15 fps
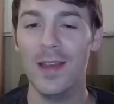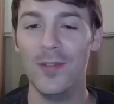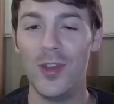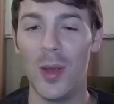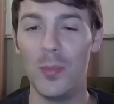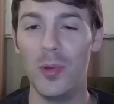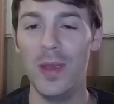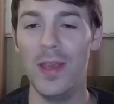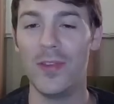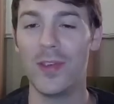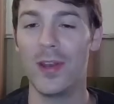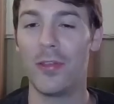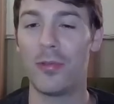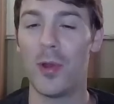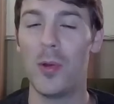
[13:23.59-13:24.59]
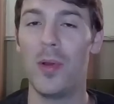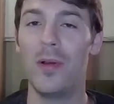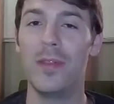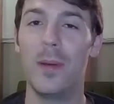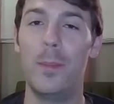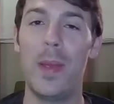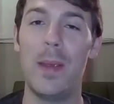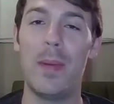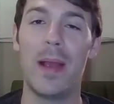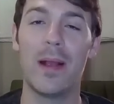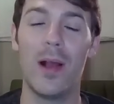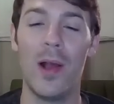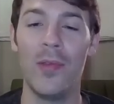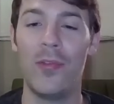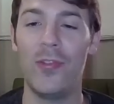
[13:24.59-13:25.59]
Double is going to throw the payback
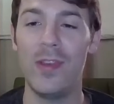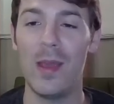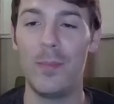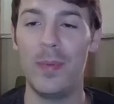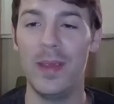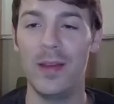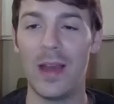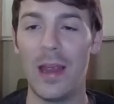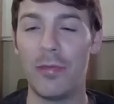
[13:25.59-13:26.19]
on CMP here.